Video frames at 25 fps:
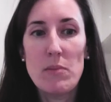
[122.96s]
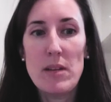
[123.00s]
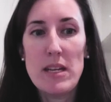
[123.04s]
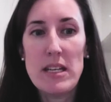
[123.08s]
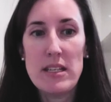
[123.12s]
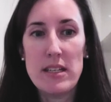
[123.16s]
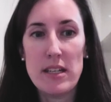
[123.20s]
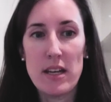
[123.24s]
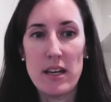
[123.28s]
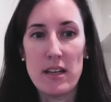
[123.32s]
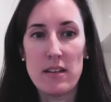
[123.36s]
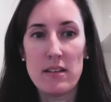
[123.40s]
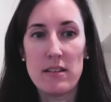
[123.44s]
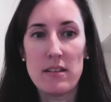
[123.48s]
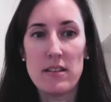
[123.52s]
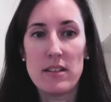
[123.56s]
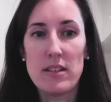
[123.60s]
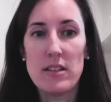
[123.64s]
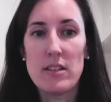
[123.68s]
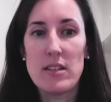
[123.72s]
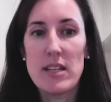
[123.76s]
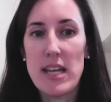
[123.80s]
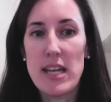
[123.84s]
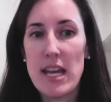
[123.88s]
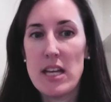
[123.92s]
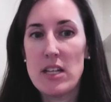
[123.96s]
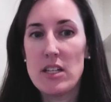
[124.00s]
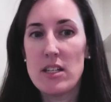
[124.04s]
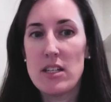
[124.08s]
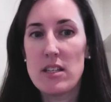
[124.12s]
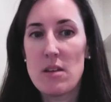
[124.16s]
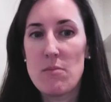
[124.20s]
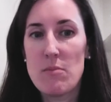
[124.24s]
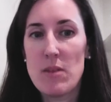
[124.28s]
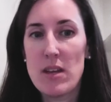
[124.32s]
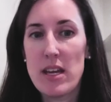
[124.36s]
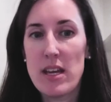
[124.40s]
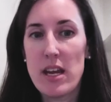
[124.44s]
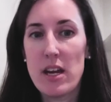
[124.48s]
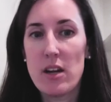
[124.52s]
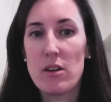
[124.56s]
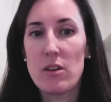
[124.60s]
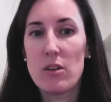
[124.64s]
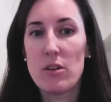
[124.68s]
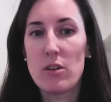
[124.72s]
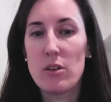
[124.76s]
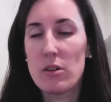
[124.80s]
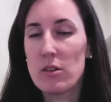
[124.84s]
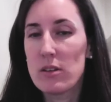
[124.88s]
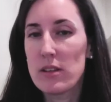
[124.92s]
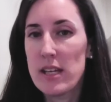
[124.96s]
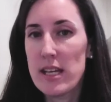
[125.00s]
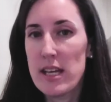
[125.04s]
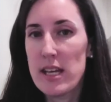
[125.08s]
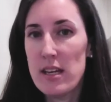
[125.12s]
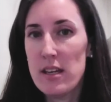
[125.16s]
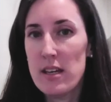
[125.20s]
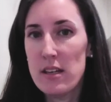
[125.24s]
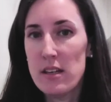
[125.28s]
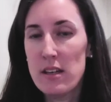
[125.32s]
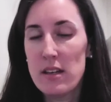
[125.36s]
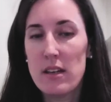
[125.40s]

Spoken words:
be done to engage them in care early